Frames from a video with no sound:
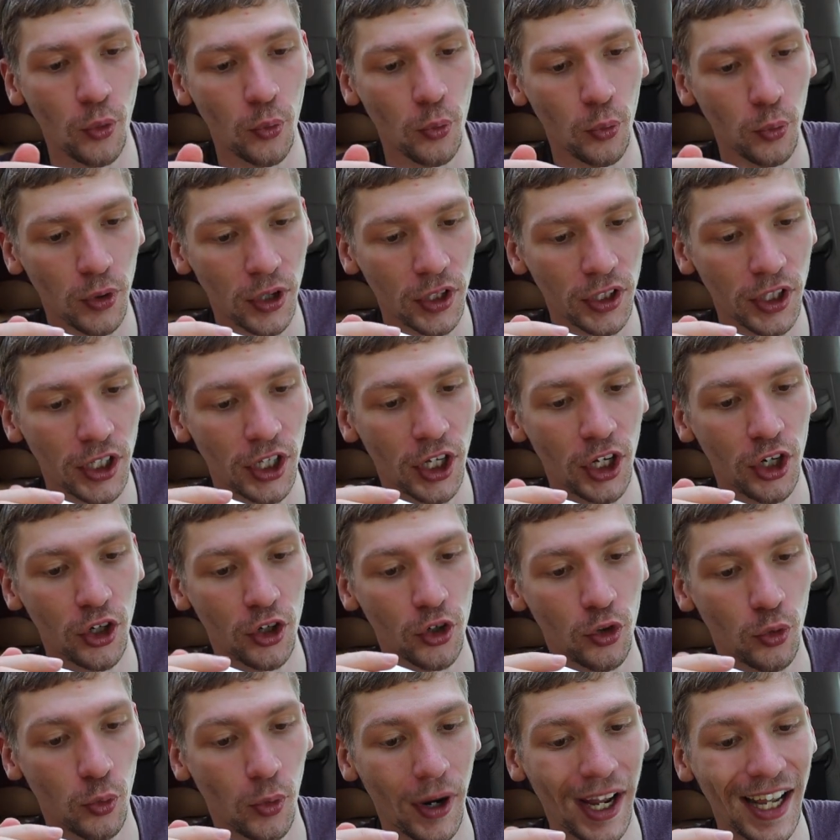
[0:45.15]
really
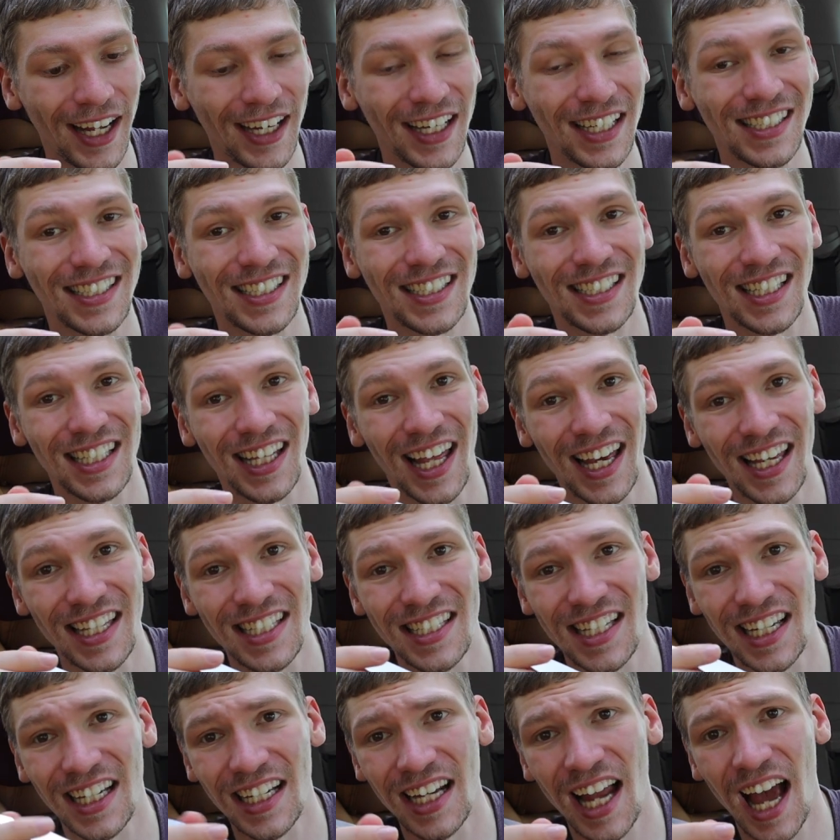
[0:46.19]
great
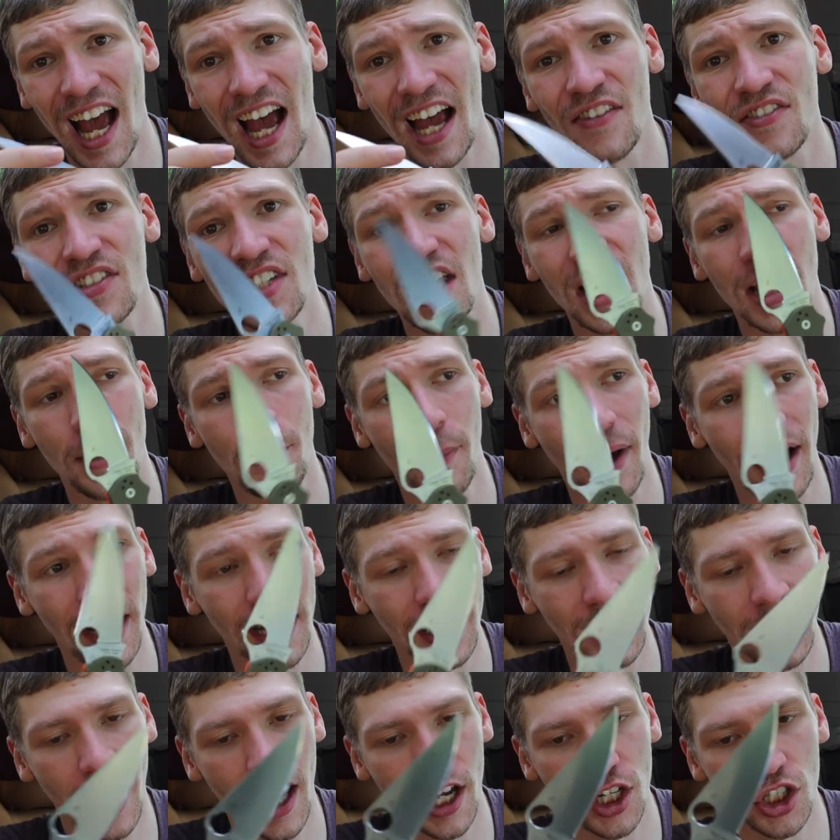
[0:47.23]
slicing knives in my
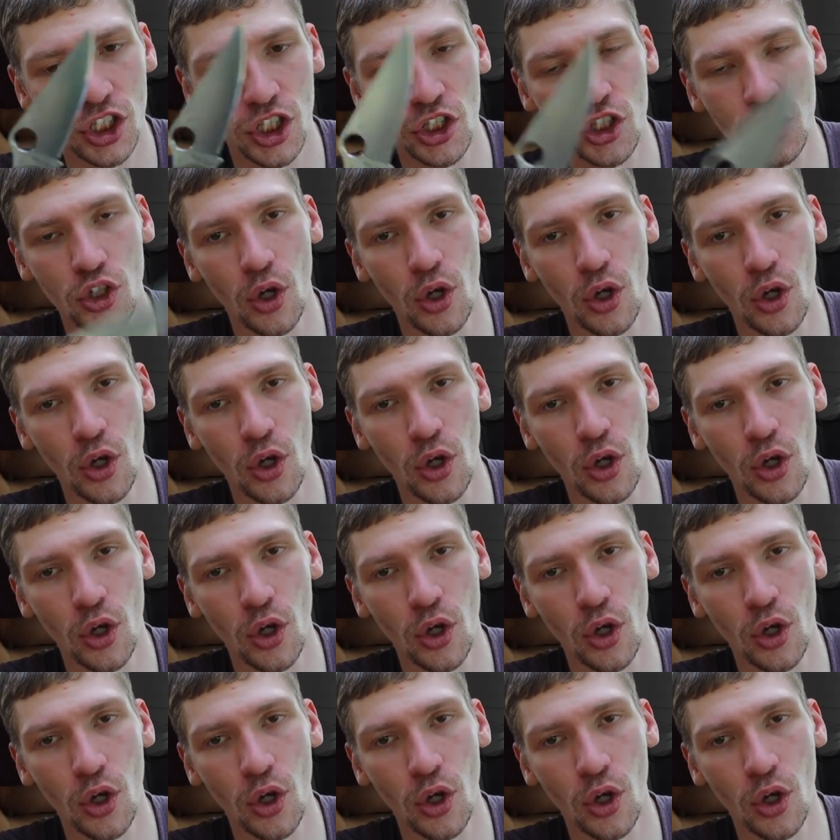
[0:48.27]
collection.